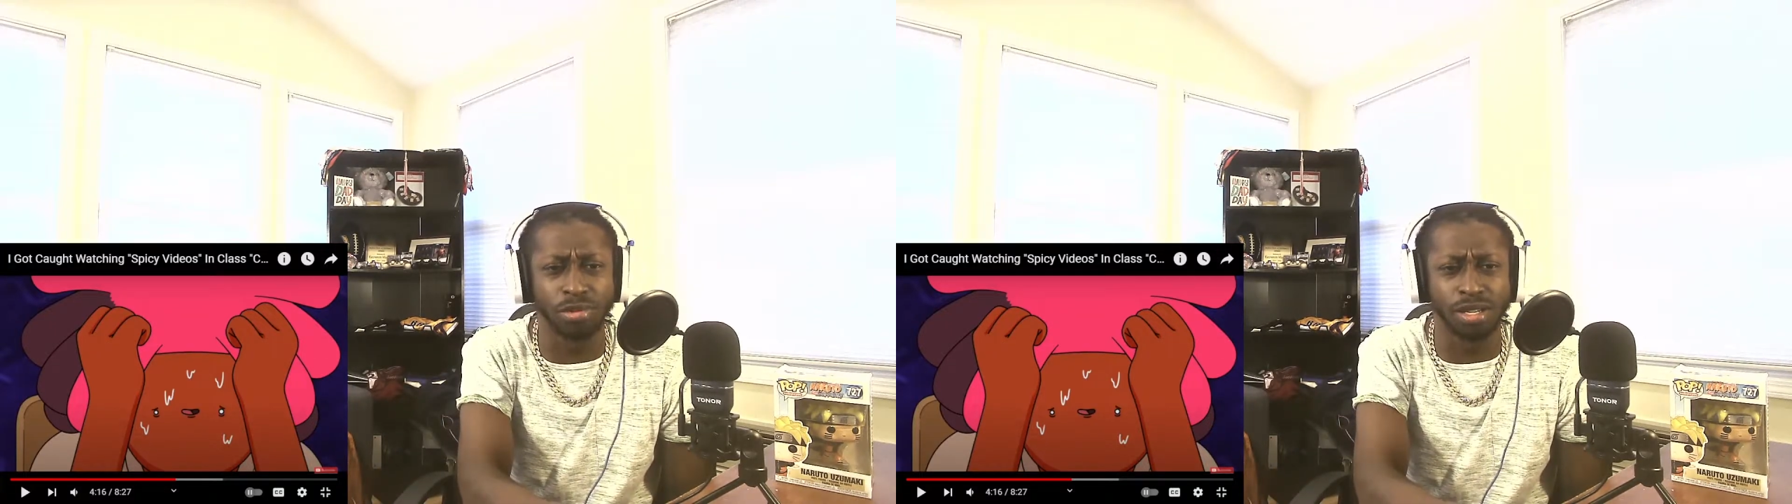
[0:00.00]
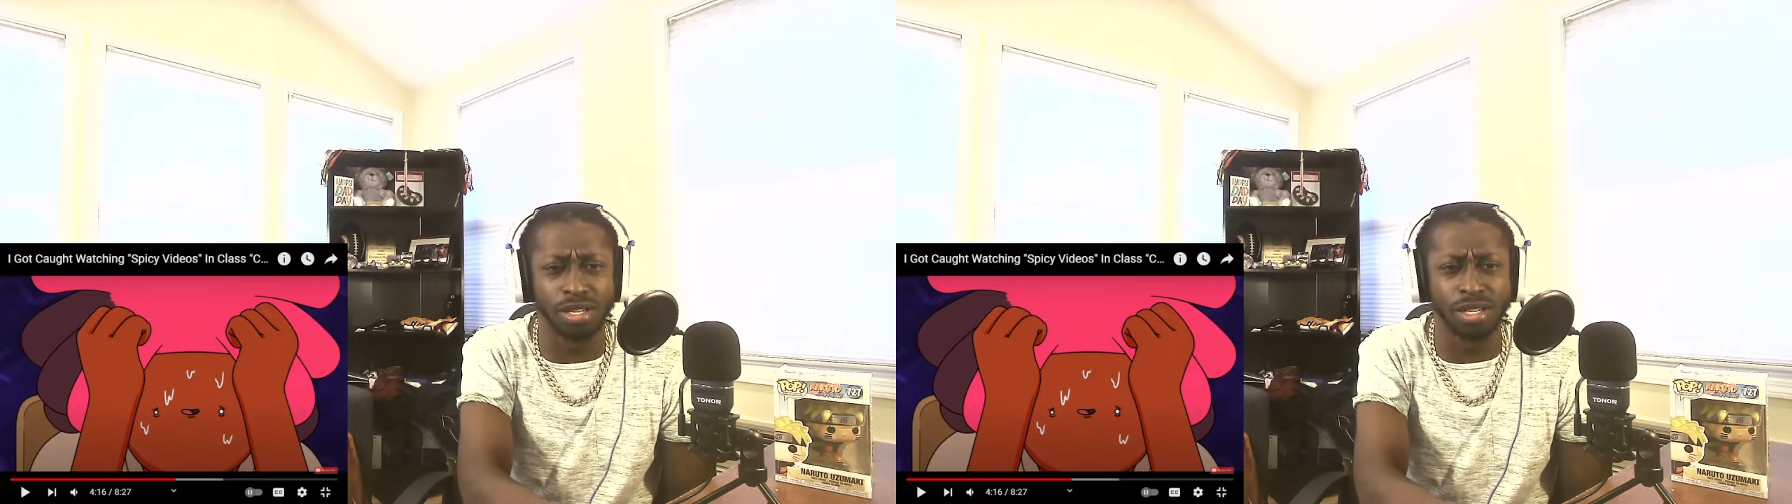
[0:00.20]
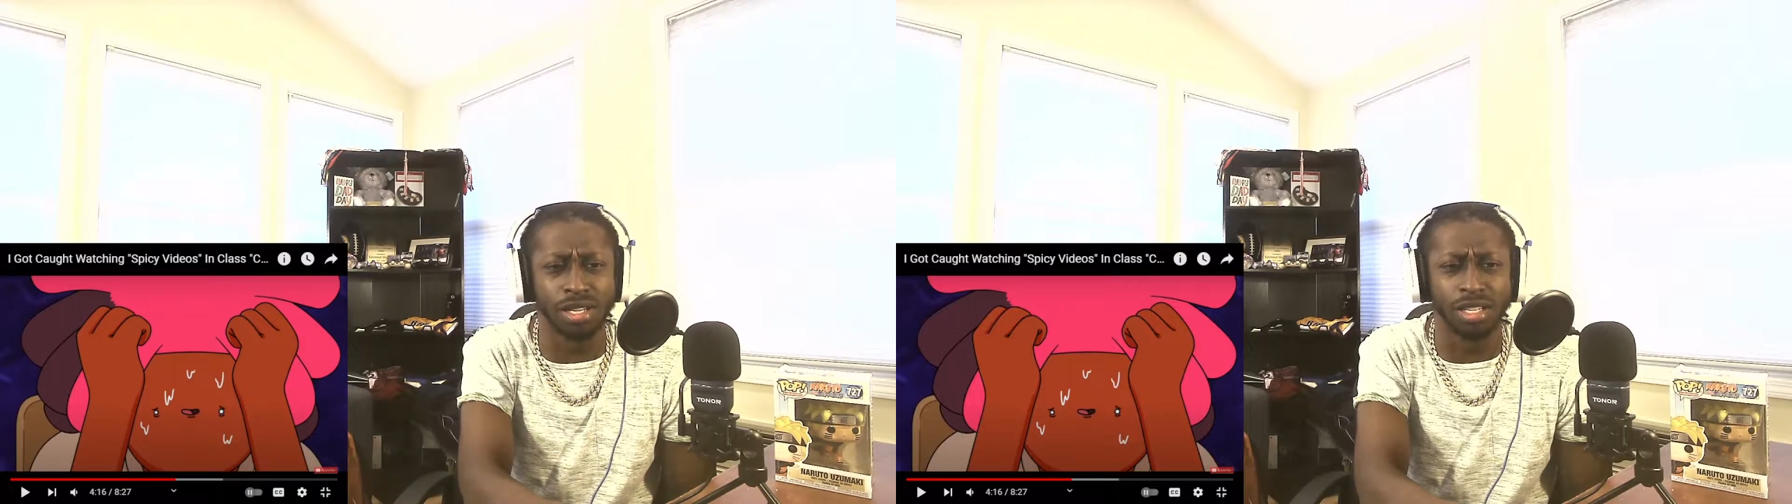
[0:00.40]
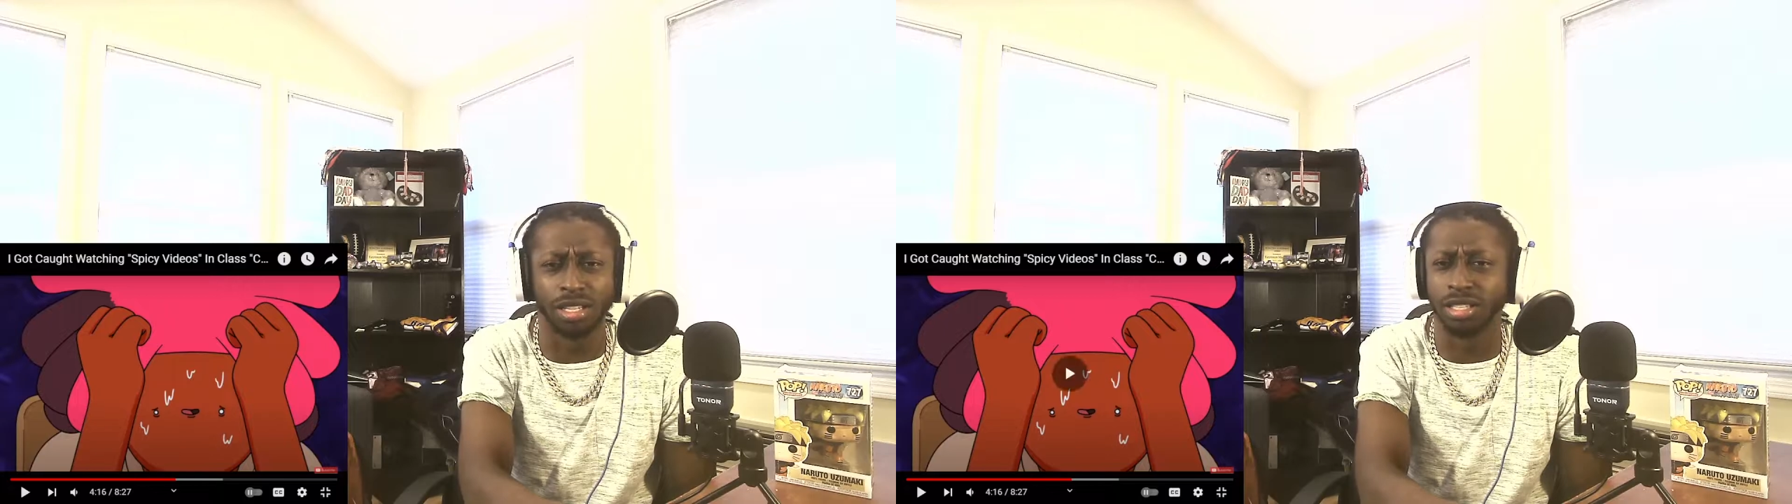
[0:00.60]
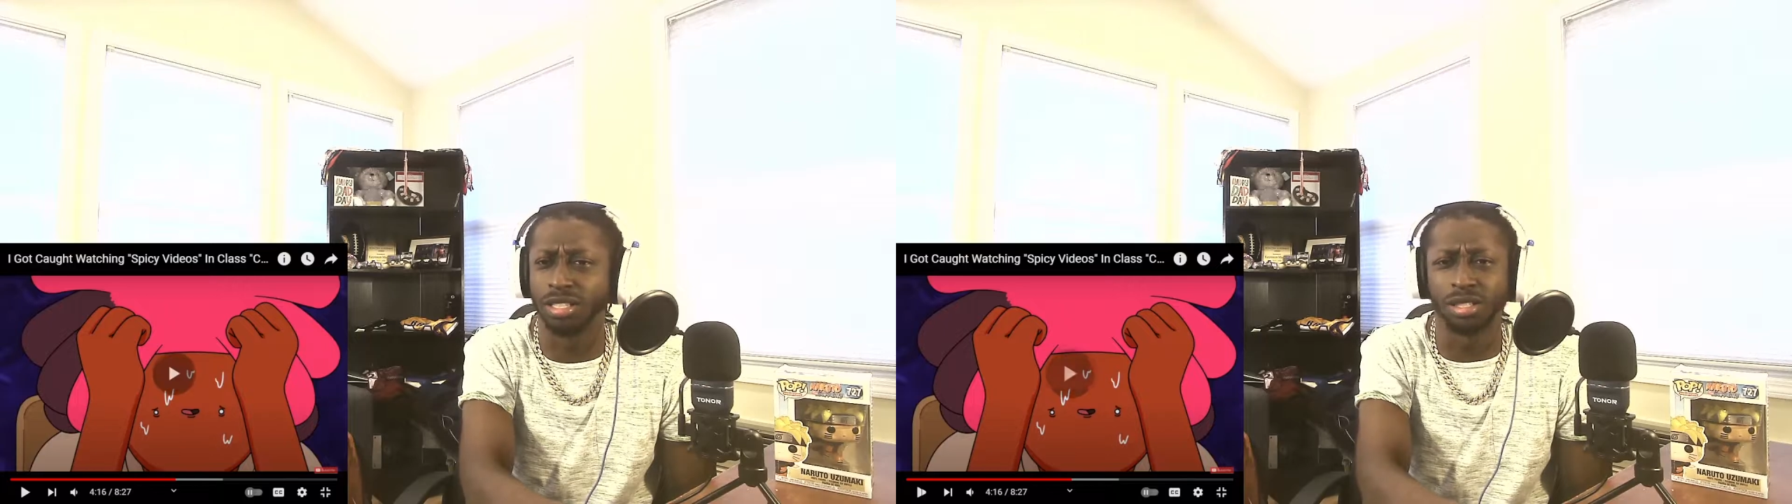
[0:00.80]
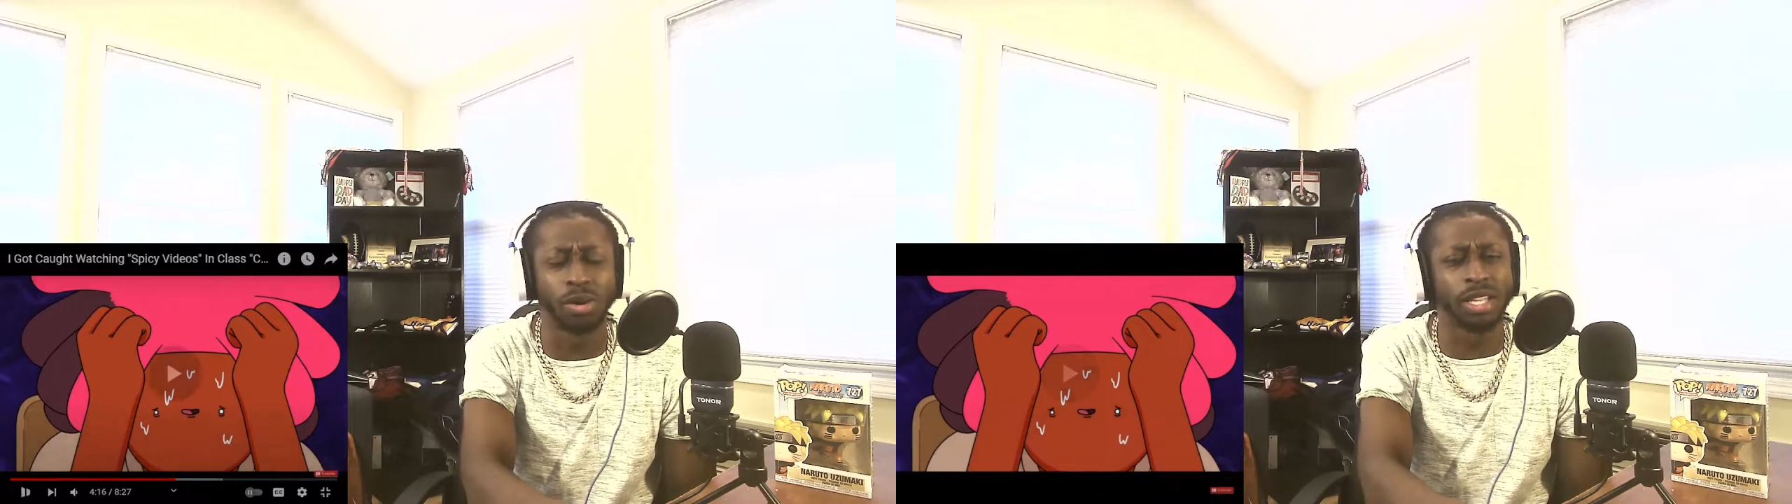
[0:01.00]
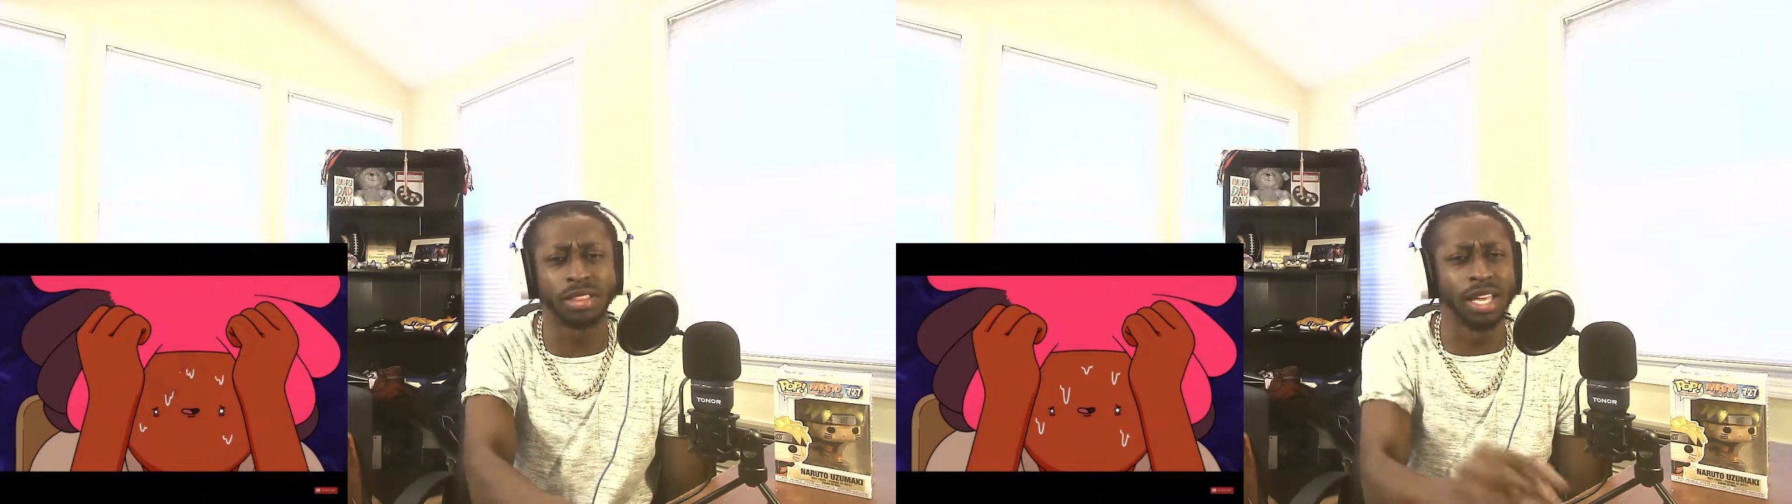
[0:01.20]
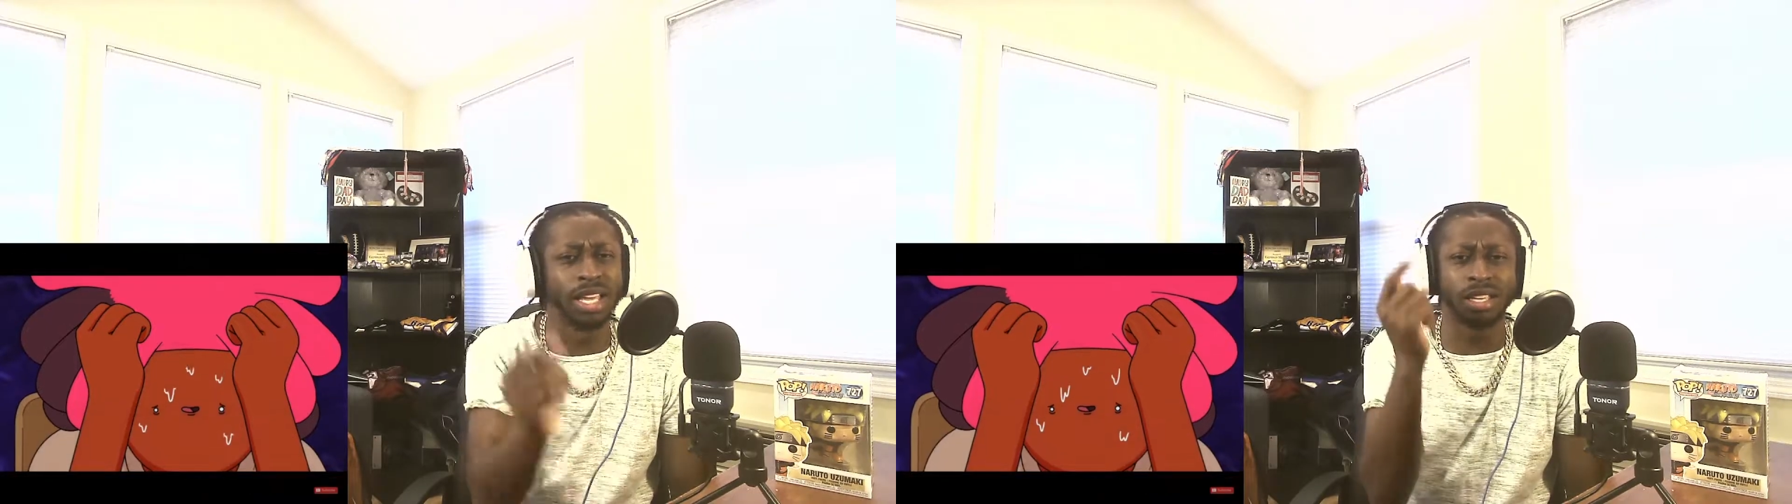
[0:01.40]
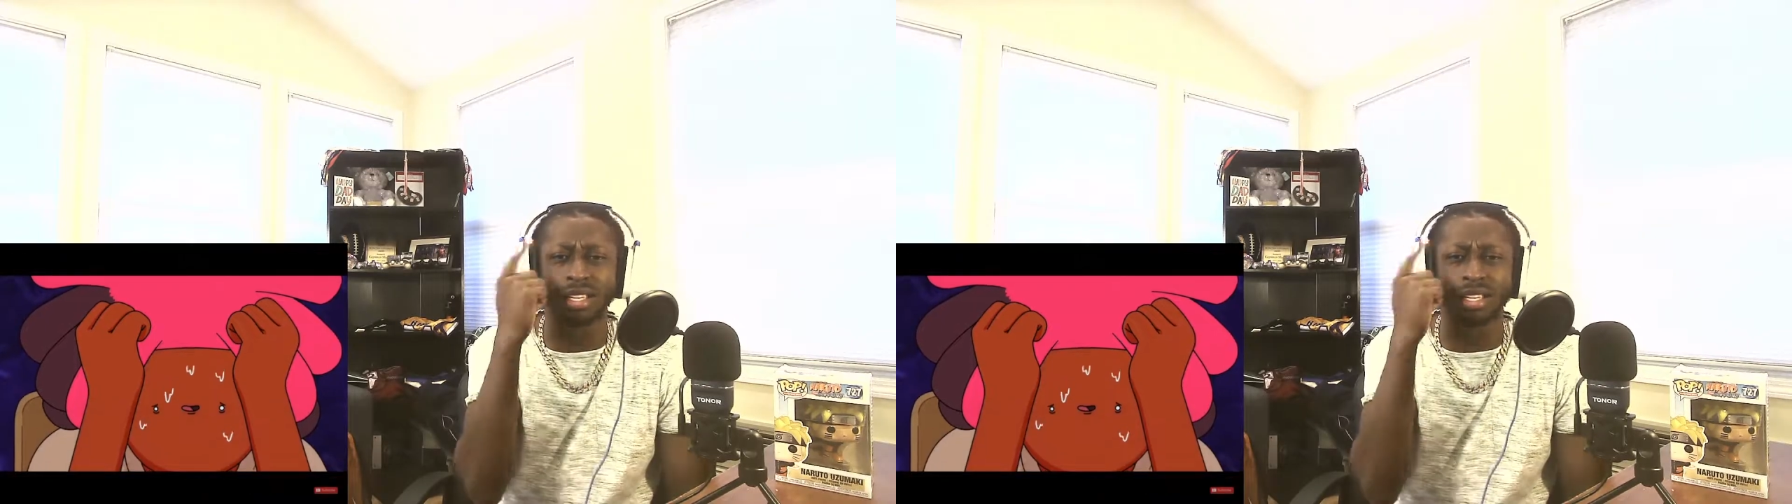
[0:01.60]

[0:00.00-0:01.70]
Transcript: good? You ain't thinking.